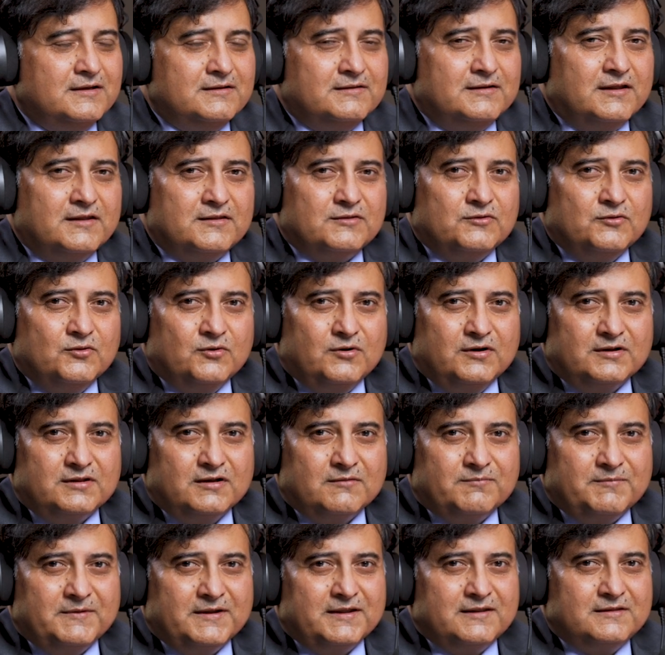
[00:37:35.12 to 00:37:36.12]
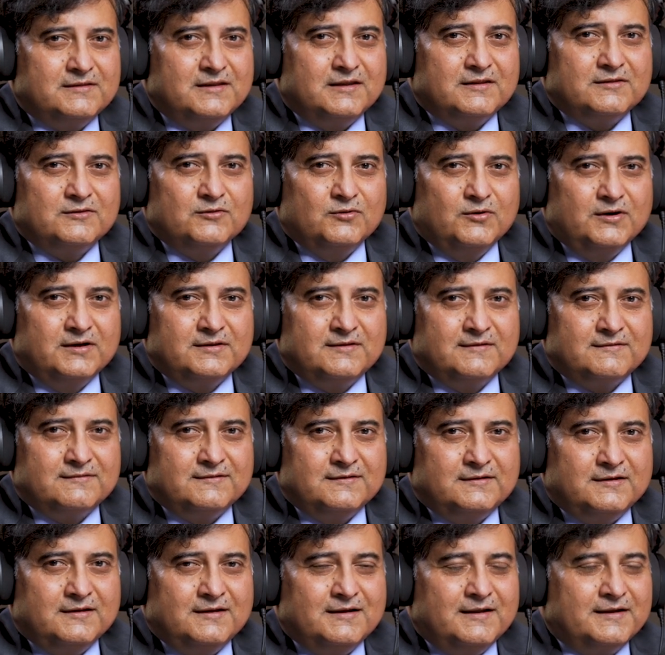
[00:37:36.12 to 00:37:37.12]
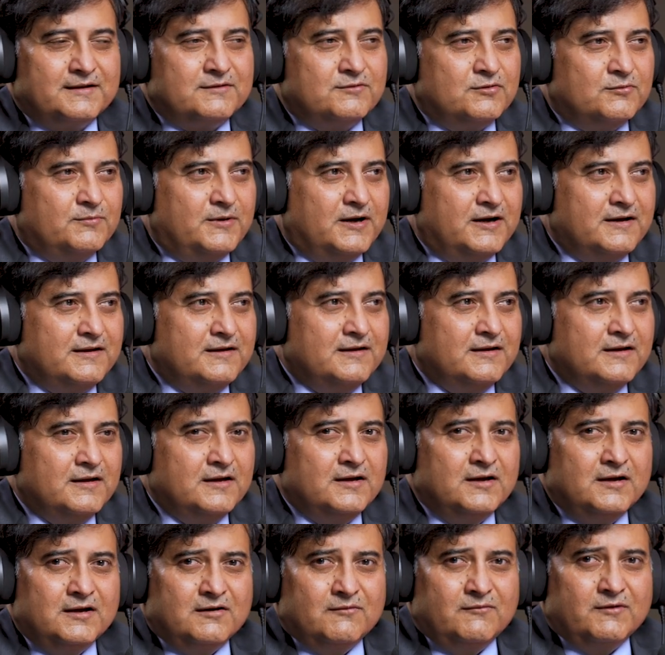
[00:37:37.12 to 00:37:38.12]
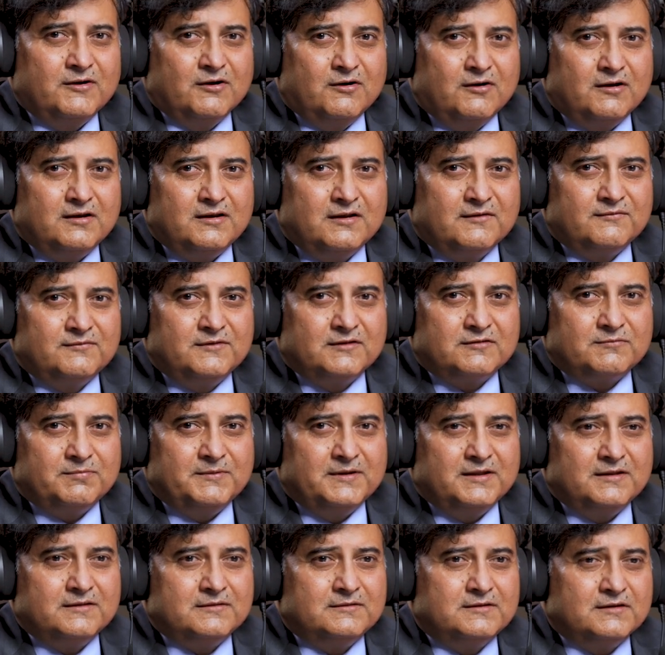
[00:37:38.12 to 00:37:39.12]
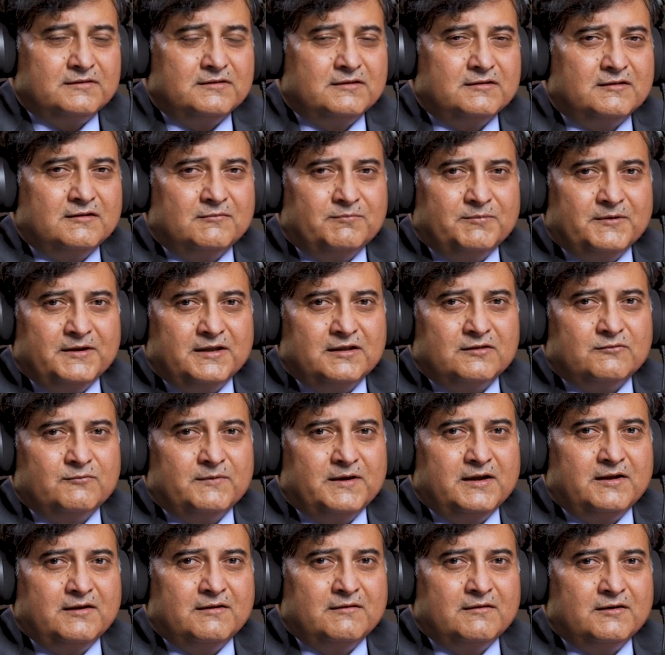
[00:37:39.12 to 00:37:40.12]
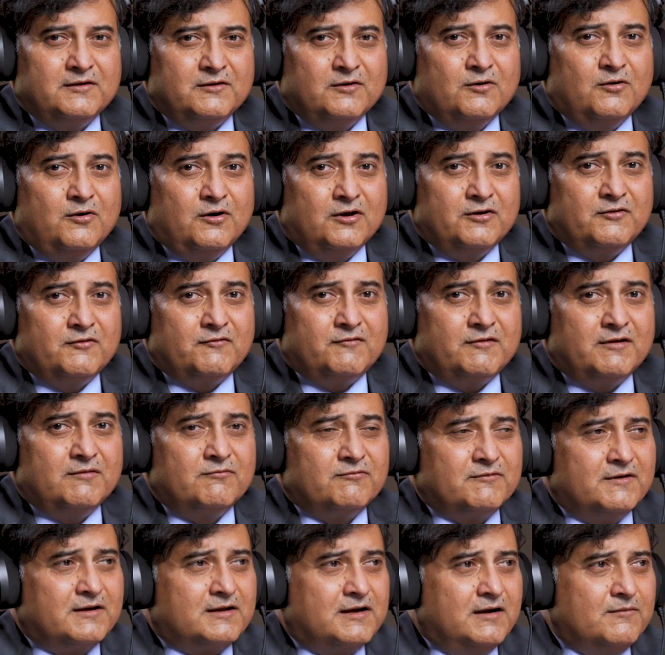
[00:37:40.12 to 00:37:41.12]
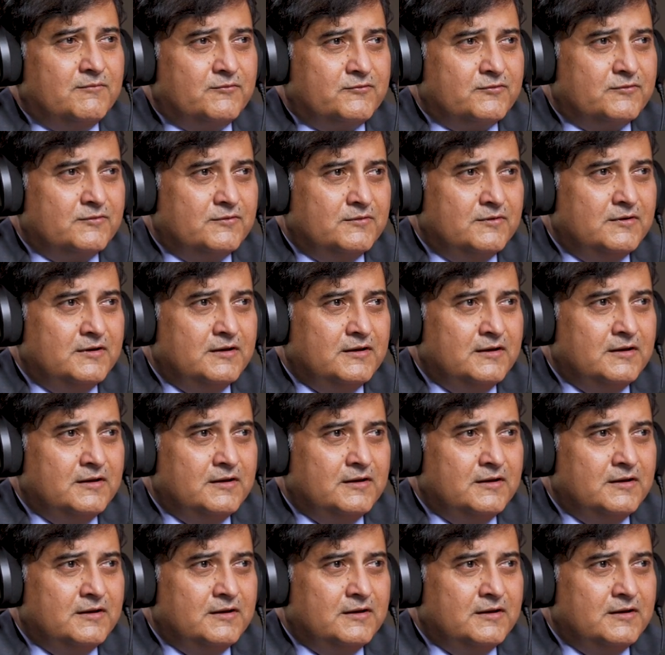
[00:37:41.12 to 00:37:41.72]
There's no other place, there's no other city like Dubai. We all love this place. This is a place where all your dreams will come true.